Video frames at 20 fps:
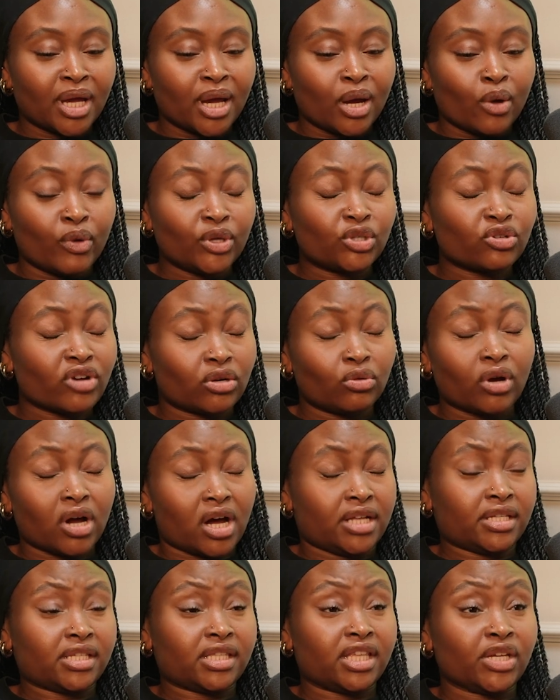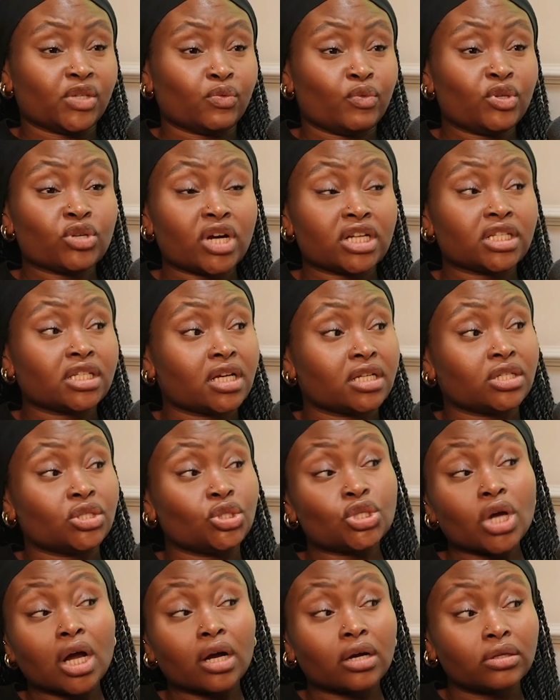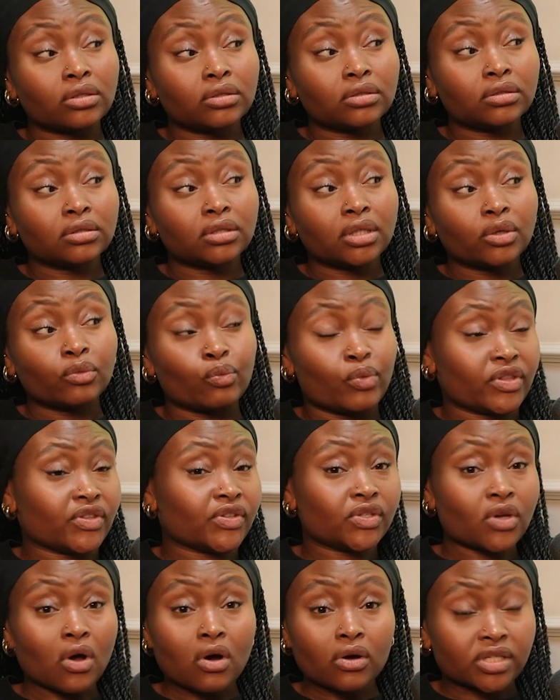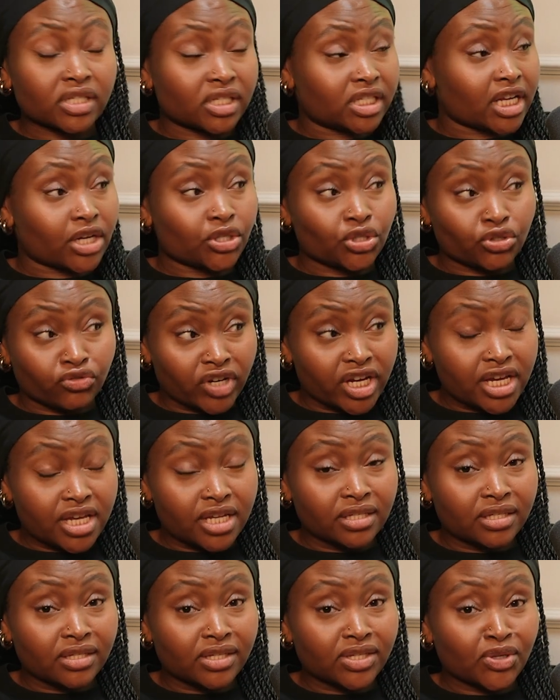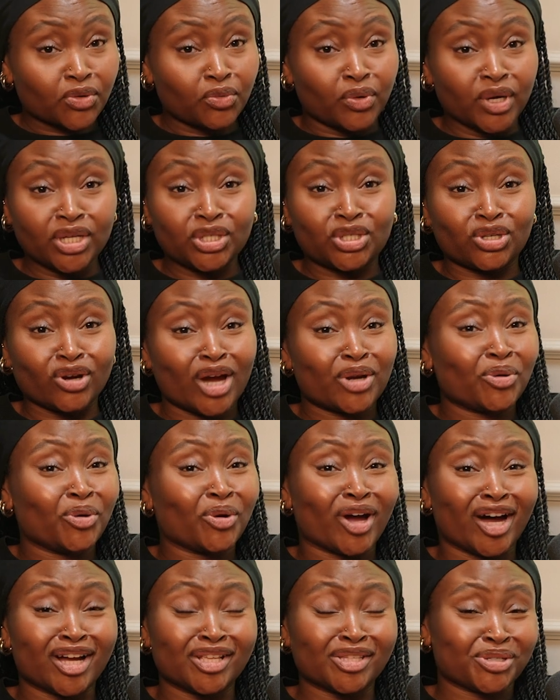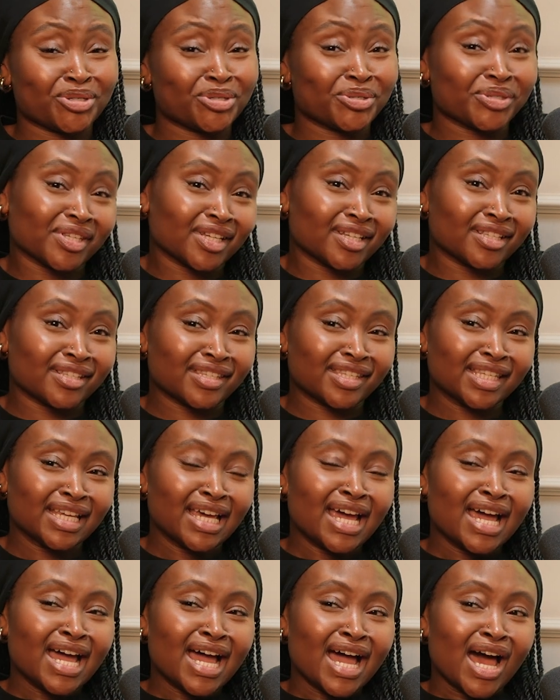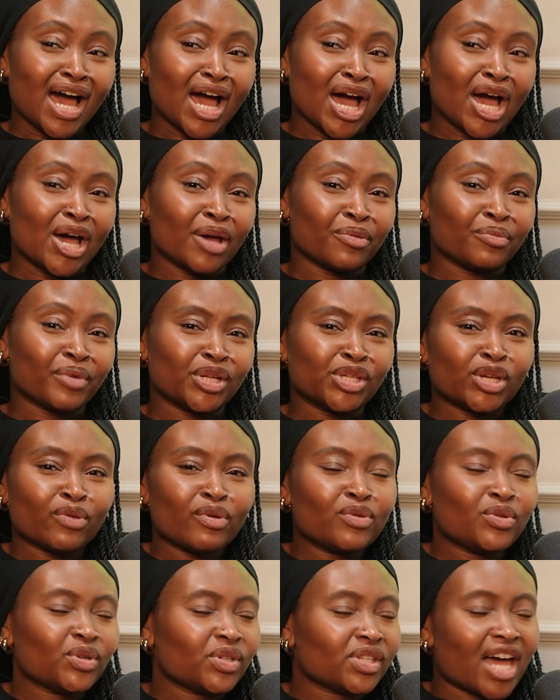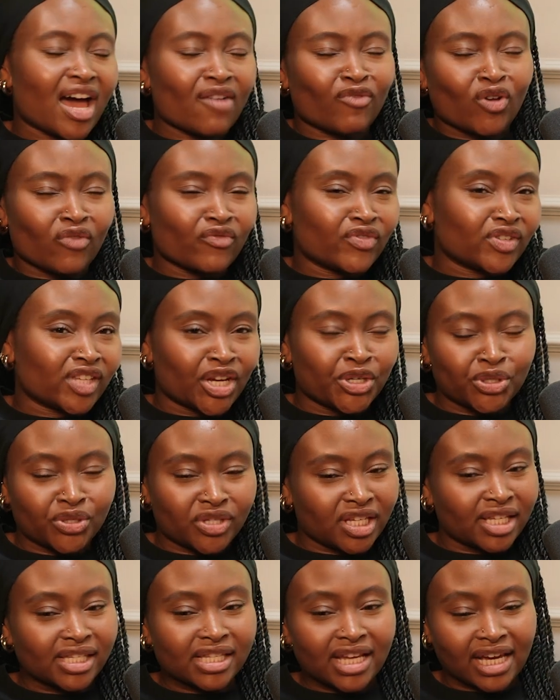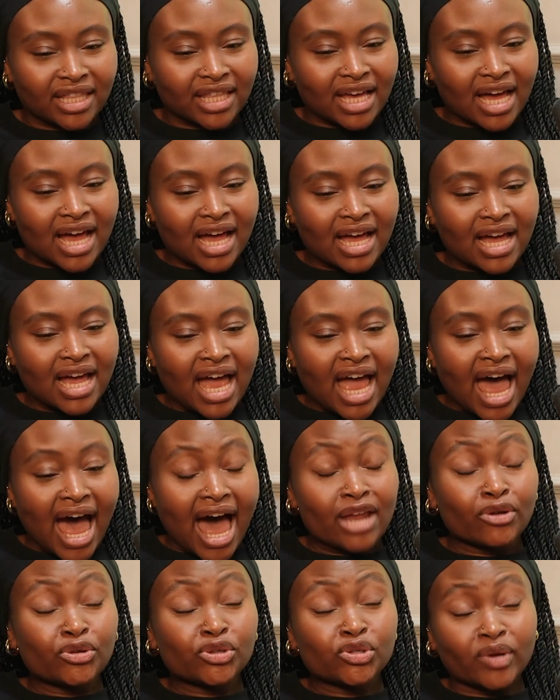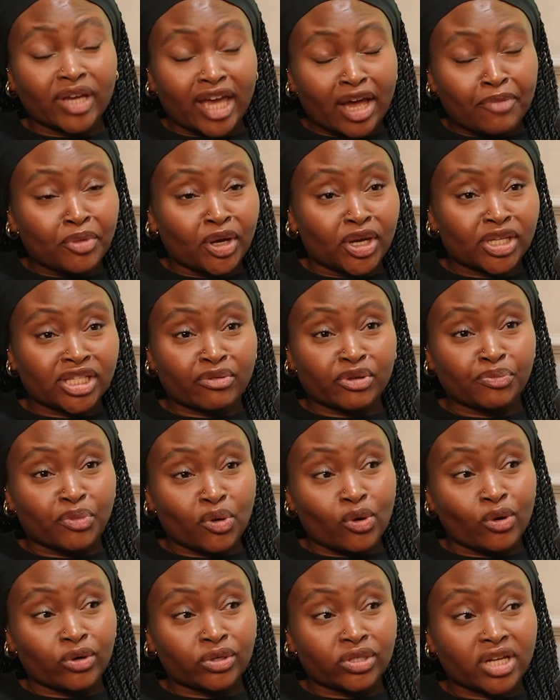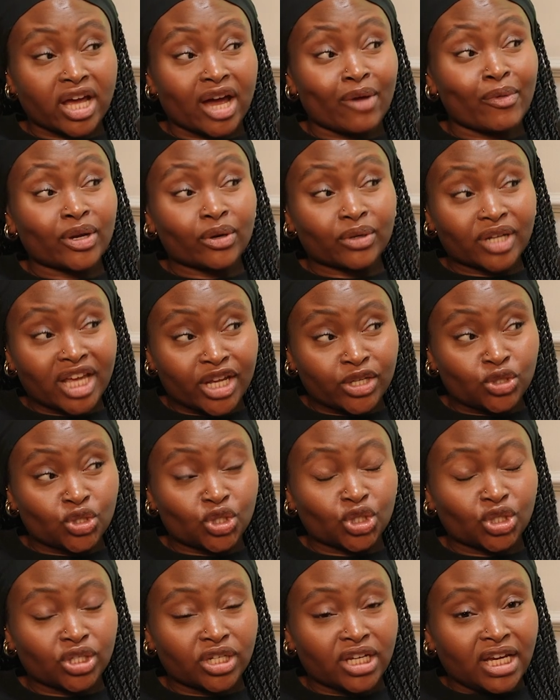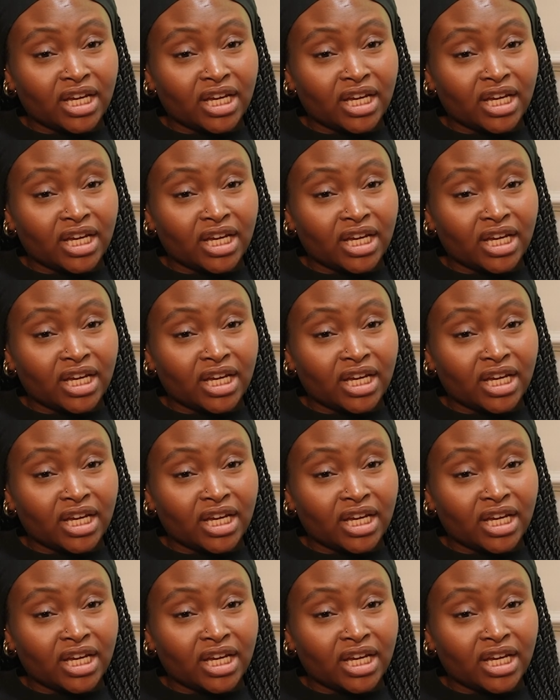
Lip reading: We tried all kinds of things. We tried to learn to juggle with socks and tangerines. We tried all kinds of nonsense. And so we would just have conversations, things like that. And also, again, because I was bored, I went on Hinge.